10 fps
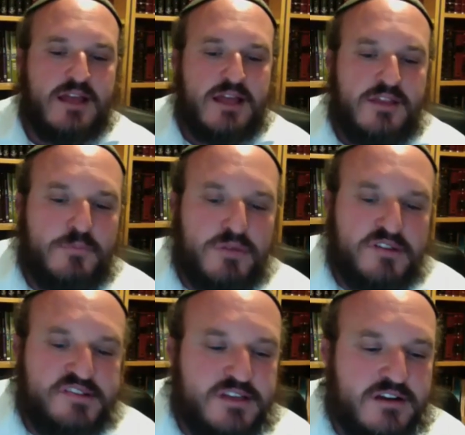The
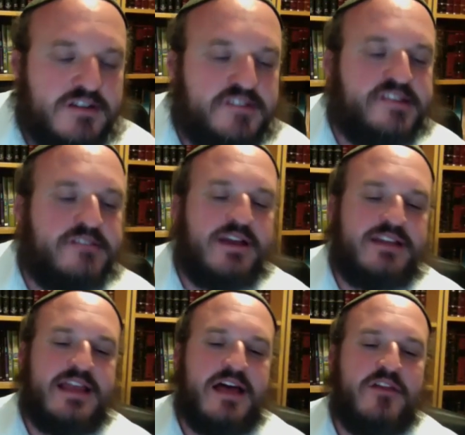person you're going to see
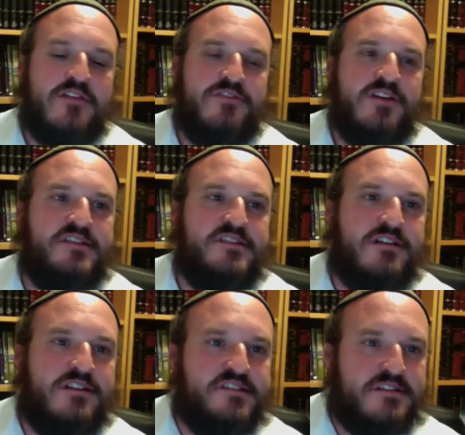right now, the face you're
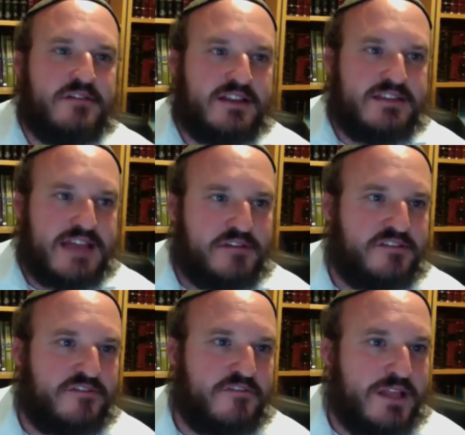going to see right now, is
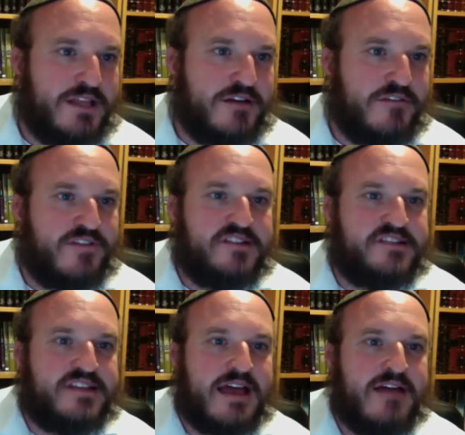a familiar face
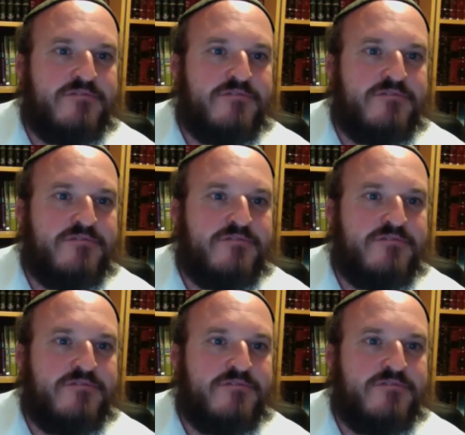to every